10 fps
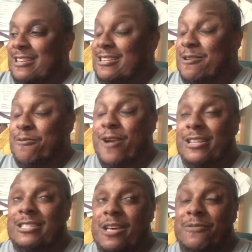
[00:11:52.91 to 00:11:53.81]
the
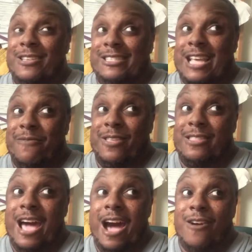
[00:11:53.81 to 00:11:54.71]
rest of the
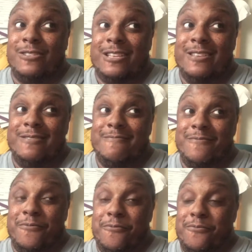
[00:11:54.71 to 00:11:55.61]
$7,000,
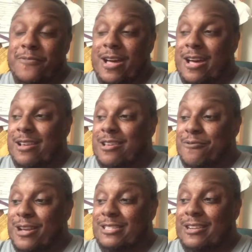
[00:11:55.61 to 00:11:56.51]

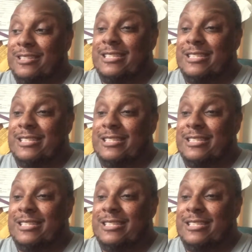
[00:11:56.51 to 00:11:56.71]
the rest of the